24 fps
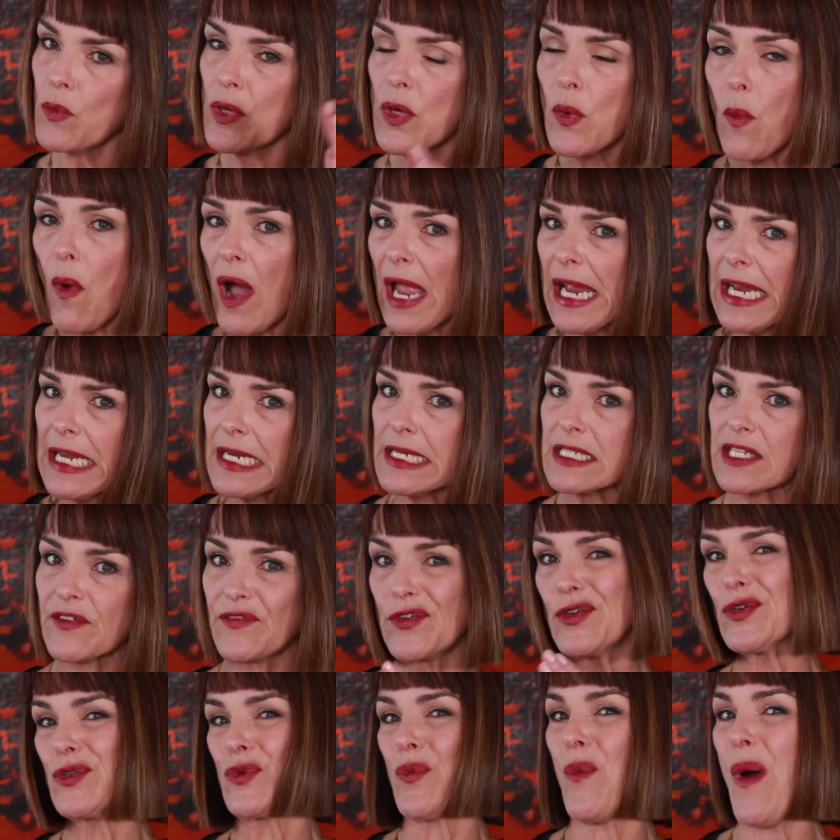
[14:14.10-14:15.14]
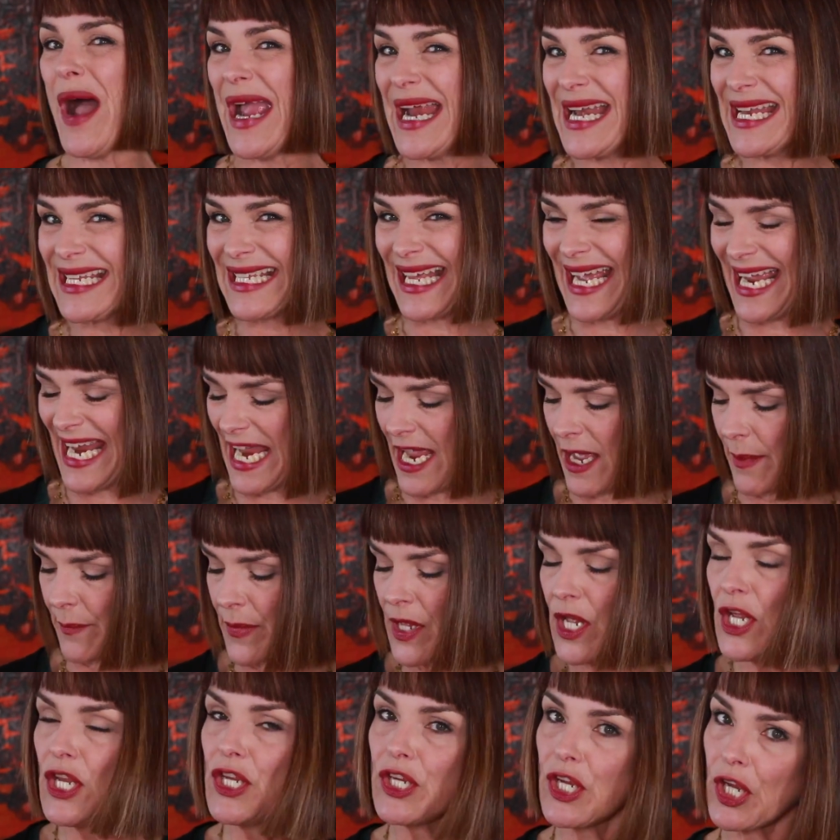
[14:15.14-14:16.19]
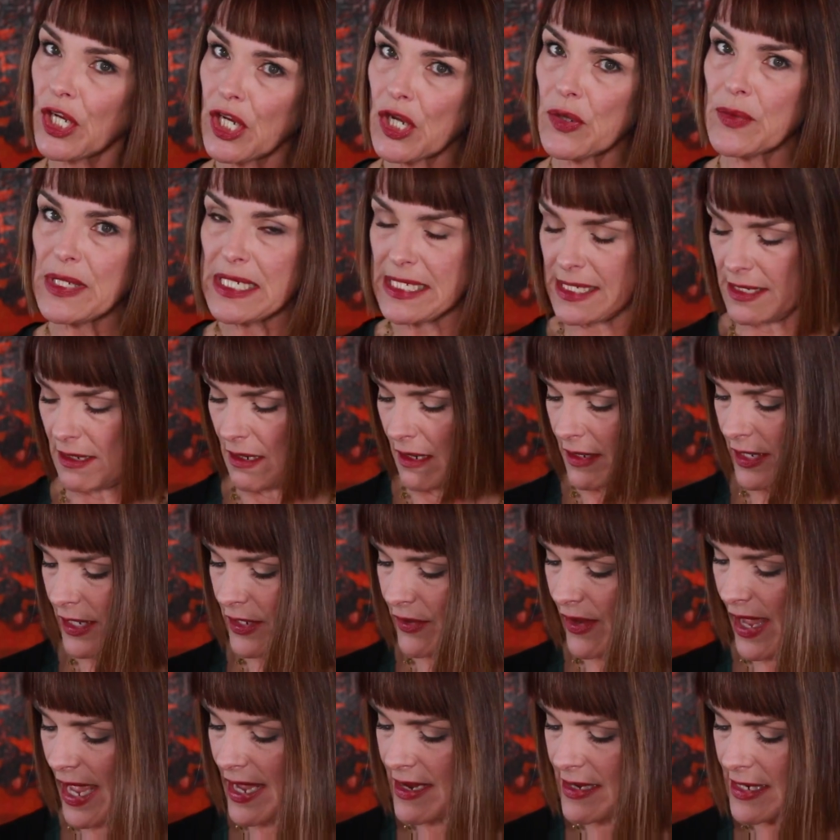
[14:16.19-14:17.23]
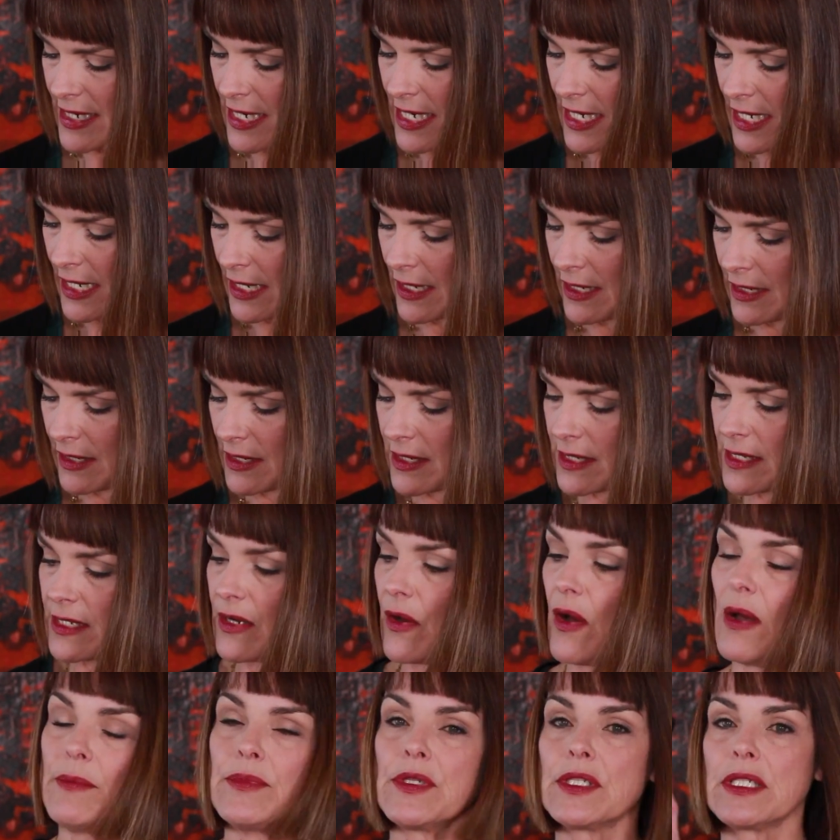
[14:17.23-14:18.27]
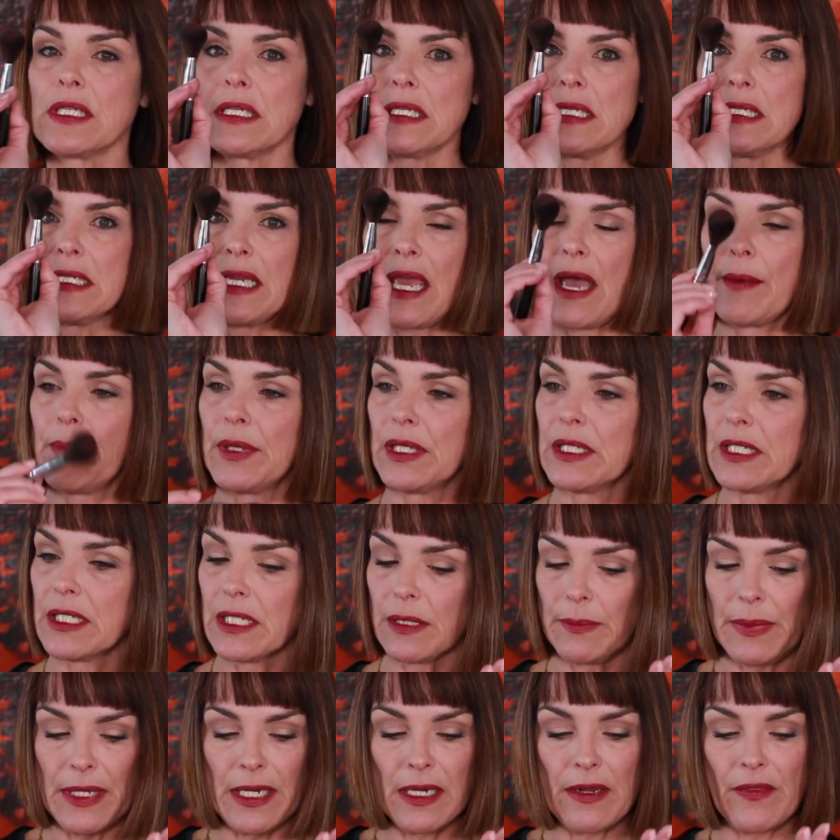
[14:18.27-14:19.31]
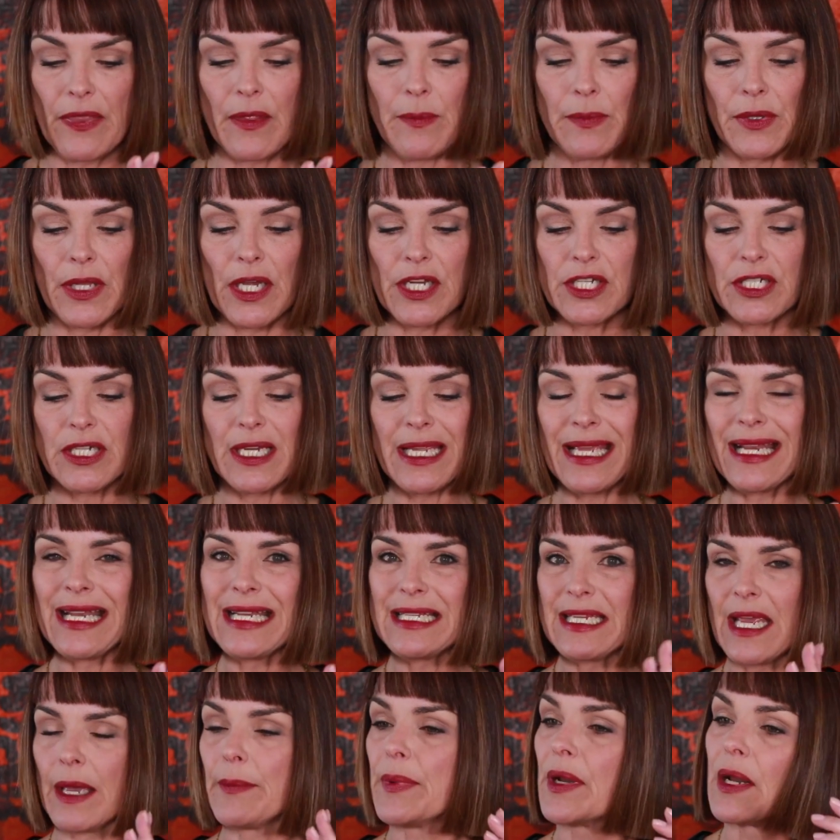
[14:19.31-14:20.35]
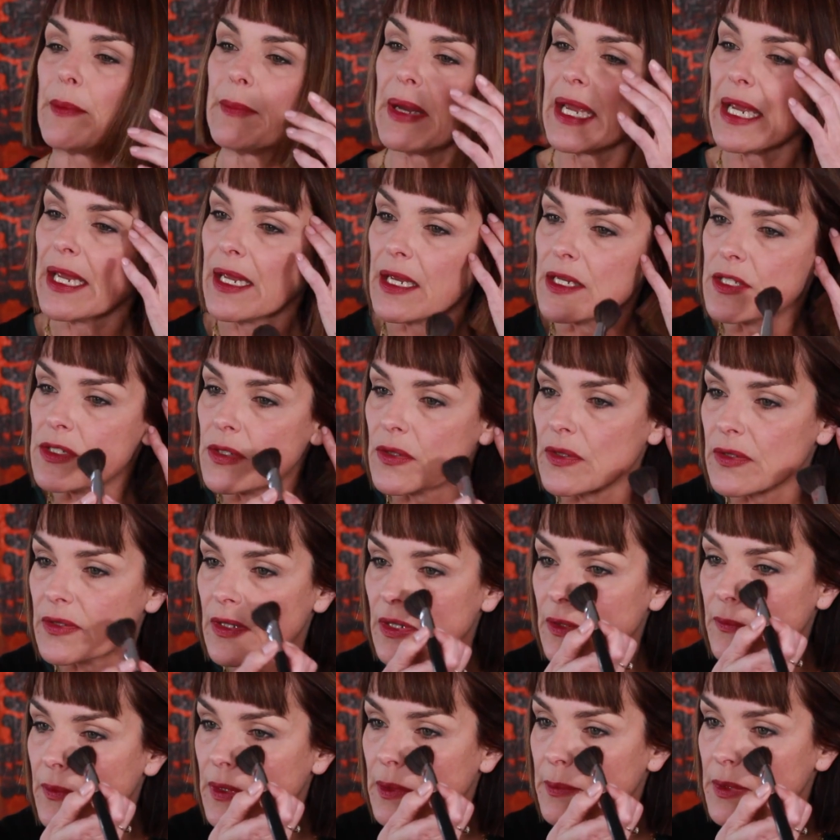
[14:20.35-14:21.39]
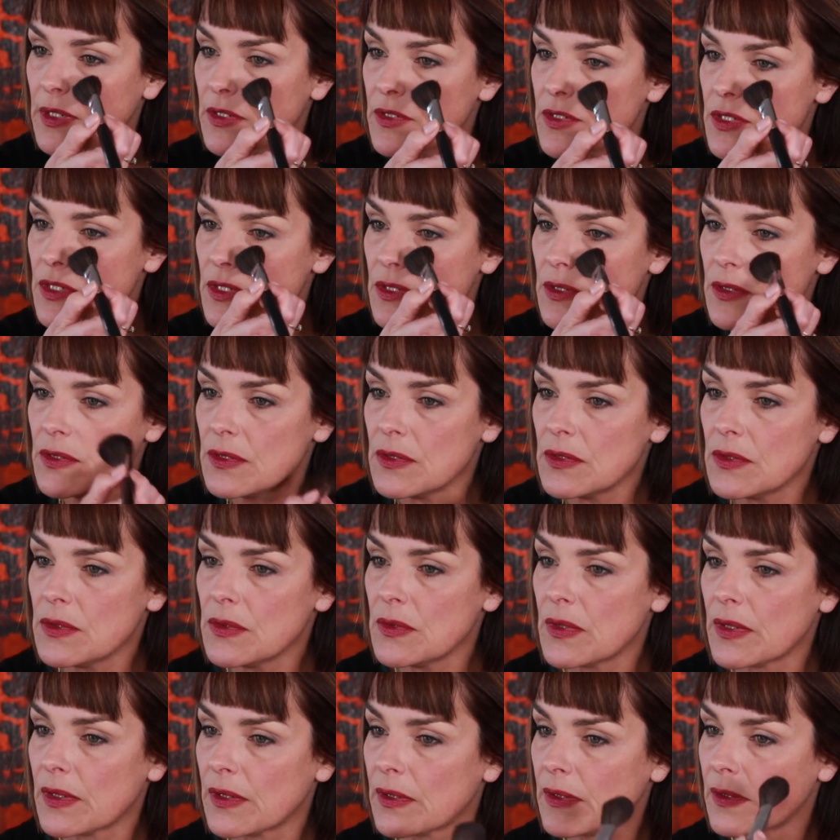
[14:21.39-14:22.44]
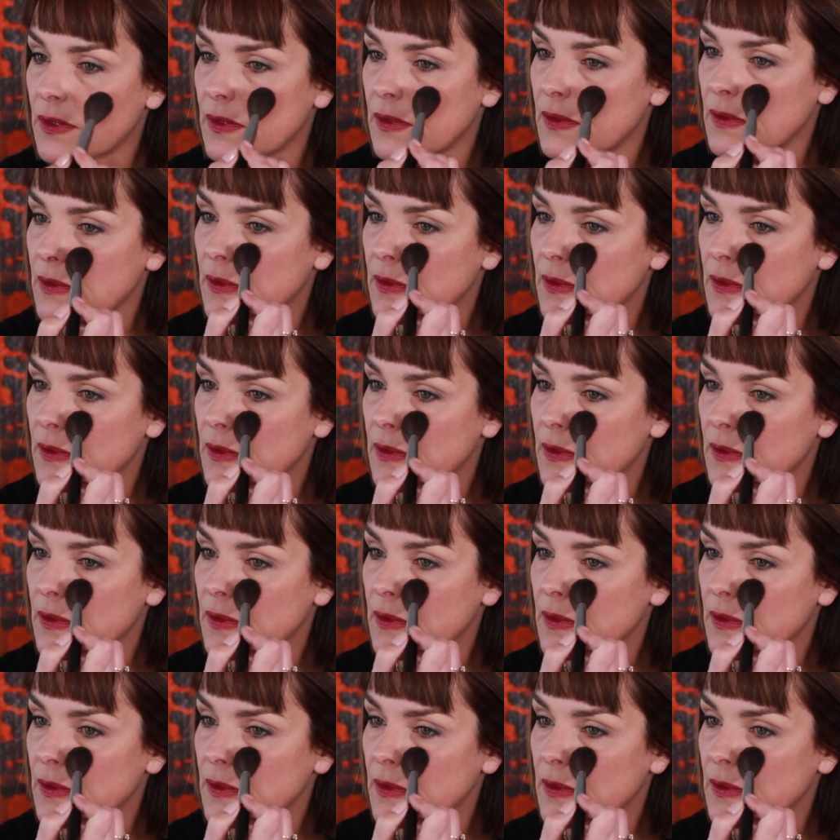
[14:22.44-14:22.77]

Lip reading: But we whiteys, if you're as white as I am, you gotta go easy on it, okay? So I'm just gonna dab a little bit on the blush, and I kind of dab it on my hand too, because I don't want to get too